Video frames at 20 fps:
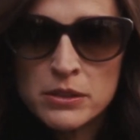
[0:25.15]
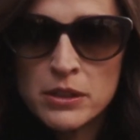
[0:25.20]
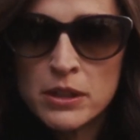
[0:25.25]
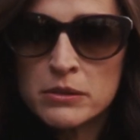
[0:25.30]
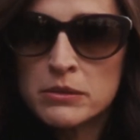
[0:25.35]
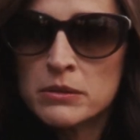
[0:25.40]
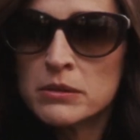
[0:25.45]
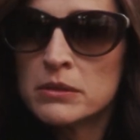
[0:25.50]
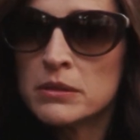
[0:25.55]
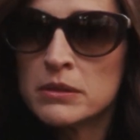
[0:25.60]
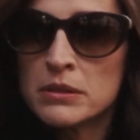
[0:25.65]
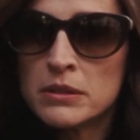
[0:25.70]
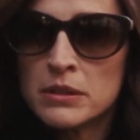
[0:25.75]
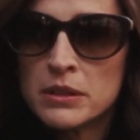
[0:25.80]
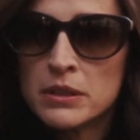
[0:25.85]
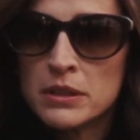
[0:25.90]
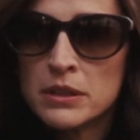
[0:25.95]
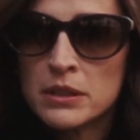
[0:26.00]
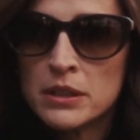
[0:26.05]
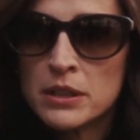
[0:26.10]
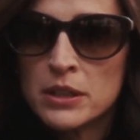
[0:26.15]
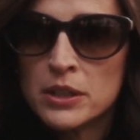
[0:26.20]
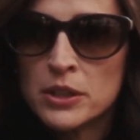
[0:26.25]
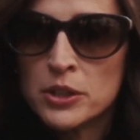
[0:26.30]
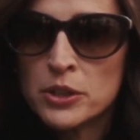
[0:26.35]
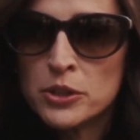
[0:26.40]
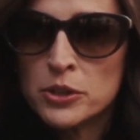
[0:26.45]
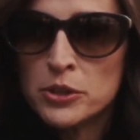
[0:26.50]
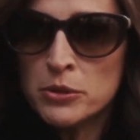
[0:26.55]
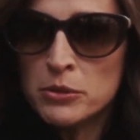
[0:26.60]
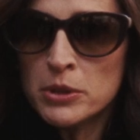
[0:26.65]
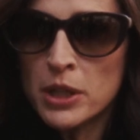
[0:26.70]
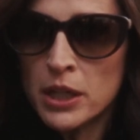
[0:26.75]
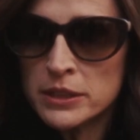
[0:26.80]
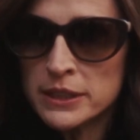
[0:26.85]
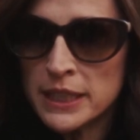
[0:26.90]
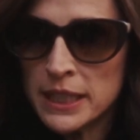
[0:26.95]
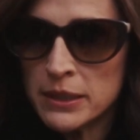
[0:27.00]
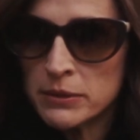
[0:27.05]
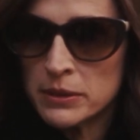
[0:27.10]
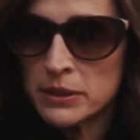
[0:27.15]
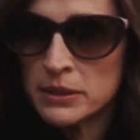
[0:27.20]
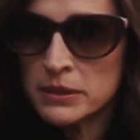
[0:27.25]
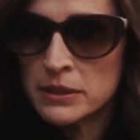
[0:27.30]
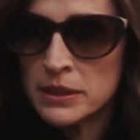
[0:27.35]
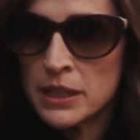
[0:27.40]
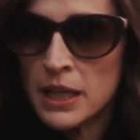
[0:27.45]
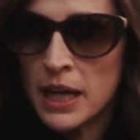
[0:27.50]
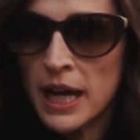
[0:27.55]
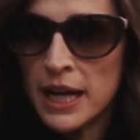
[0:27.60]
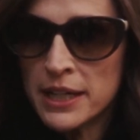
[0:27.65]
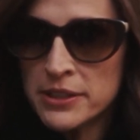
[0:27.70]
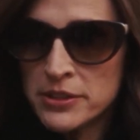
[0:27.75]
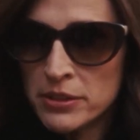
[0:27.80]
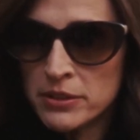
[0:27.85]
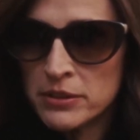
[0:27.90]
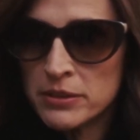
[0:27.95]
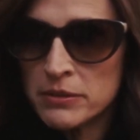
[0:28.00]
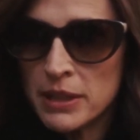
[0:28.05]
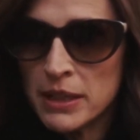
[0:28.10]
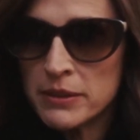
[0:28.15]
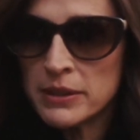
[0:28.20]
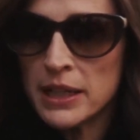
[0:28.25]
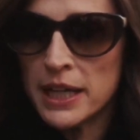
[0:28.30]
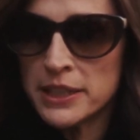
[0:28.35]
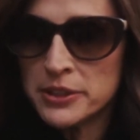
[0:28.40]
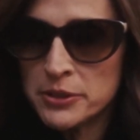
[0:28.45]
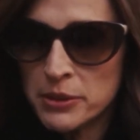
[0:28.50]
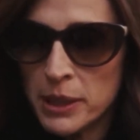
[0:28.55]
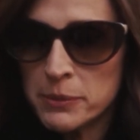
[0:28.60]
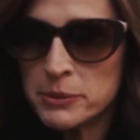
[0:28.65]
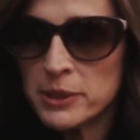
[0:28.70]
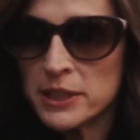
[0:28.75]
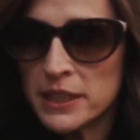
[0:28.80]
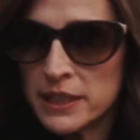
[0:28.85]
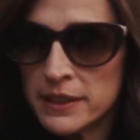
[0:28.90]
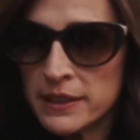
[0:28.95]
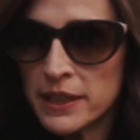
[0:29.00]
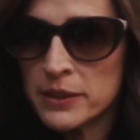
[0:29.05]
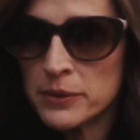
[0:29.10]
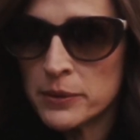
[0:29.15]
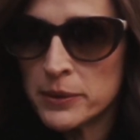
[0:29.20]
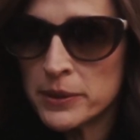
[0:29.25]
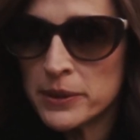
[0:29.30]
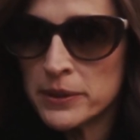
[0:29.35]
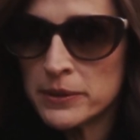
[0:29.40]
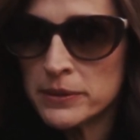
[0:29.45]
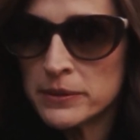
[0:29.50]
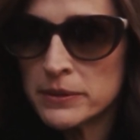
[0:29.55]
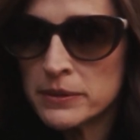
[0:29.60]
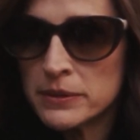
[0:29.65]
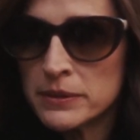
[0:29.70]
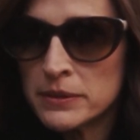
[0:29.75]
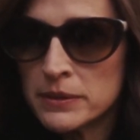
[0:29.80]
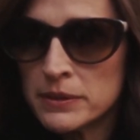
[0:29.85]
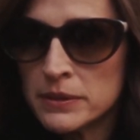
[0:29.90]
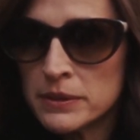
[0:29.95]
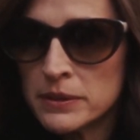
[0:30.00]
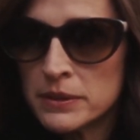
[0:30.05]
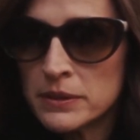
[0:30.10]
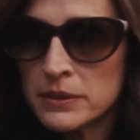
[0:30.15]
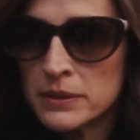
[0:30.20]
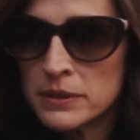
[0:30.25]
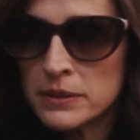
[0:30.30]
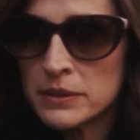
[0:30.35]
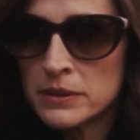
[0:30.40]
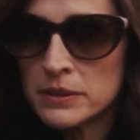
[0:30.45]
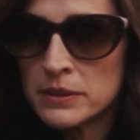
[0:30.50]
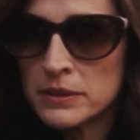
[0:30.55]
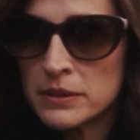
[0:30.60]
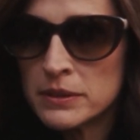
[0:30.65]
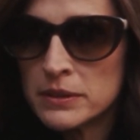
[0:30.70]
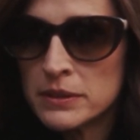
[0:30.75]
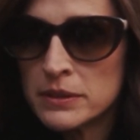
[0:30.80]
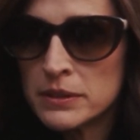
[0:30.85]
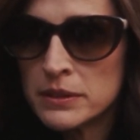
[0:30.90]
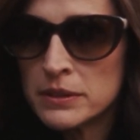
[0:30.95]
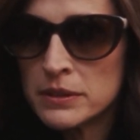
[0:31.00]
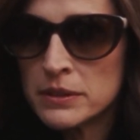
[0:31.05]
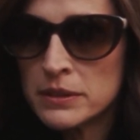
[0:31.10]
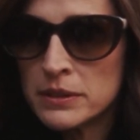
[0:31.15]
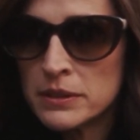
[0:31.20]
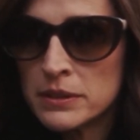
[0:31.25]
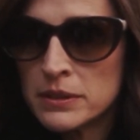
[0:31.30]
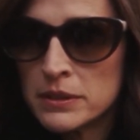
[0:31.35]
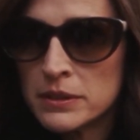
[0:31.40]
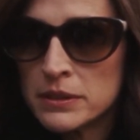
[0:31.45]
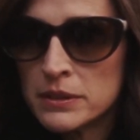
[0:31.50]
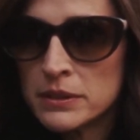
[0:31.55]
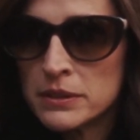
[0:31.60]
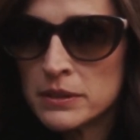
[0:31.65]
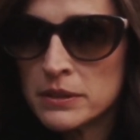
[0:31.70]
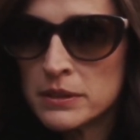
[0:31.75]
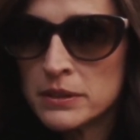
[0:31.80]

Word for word: No. You called out. I turned around. I dropped it in that order. No, I called out because of the grapefruit.